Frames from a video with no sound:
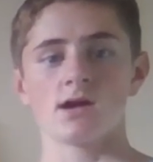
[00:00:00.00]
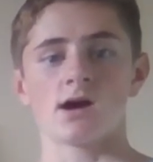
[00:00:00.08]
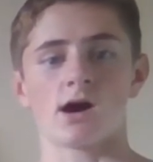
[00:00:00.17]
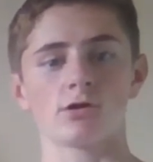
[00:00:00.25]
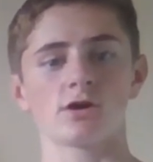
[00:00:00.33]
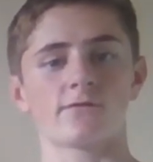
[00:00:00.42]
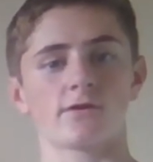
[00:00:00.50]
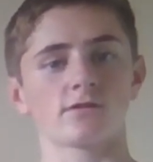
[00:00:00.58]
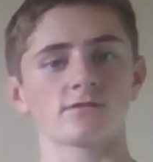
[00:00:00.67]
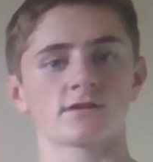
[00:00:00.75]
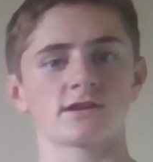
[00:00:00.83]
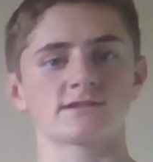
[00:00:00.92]
How you have
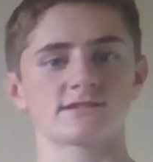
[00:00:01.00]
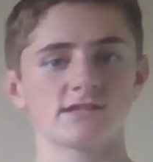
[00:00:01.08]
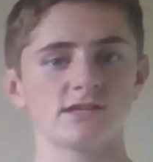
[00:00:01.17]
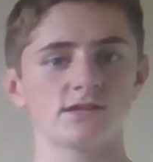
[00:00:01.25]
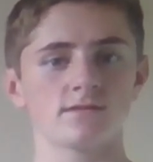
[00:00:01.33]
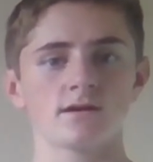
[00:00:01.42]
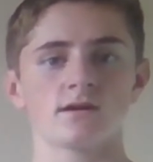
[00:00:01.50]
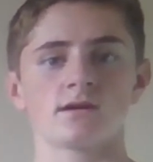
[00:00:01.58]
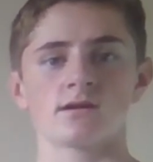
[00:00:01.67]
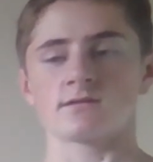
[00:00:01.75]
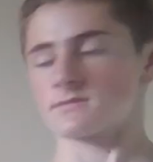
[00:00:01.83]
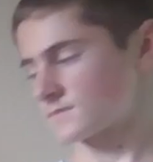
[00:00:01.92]
already seen,
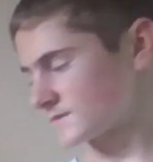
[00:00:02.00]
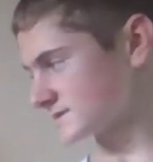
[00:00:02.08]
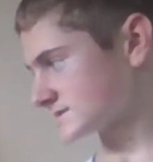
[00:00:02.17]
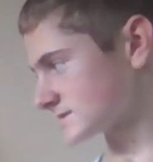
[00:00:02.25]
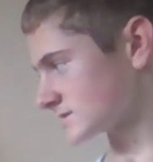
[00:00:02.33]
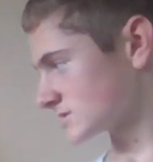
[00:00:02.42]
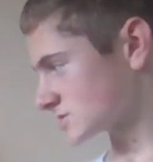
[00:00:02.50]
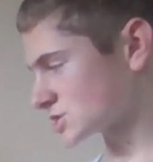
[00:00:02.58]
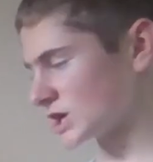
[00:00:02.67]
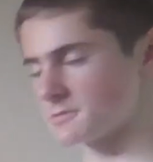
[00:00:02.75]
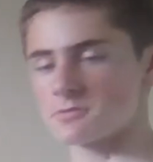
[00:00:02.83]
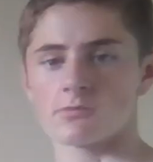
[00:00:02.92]
this
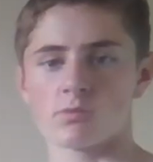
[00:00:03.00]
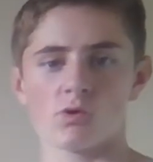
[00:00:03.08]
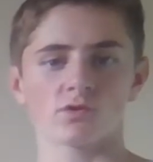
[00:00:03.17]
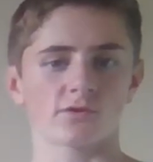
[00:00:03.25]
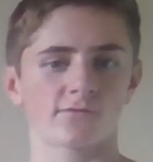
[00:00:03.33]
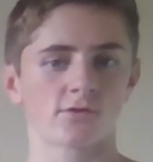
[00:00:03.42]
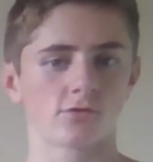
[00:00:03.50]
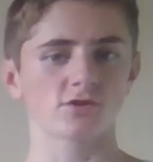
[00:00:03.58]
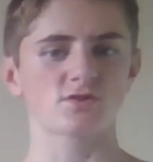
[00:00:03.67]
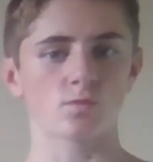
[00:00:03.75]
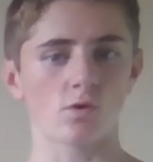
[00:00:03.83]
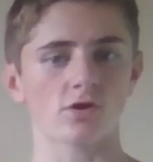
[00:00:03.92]
trap won't of
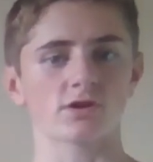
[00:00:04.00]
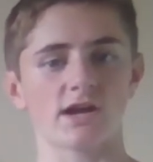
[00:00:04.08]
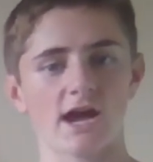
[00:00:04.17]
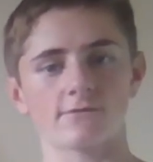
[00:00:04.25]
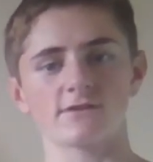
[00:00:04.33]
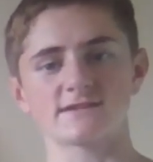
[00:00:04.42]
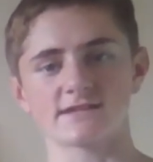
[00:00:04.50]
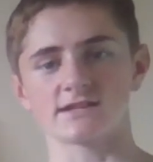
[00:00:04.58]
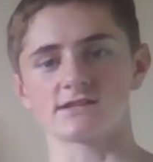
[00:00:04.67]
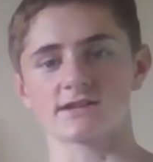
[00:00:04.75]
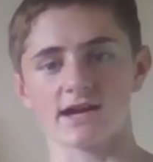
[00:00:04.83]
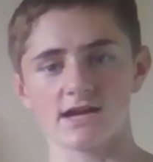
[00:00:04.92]
course work in every
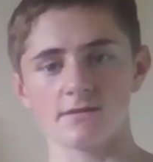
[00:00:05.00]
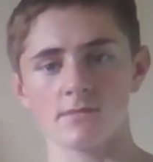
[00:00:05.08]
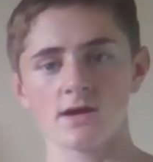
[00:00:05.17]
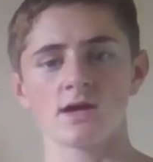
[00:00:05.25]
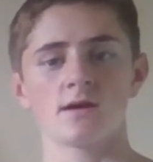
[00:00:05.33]
single game,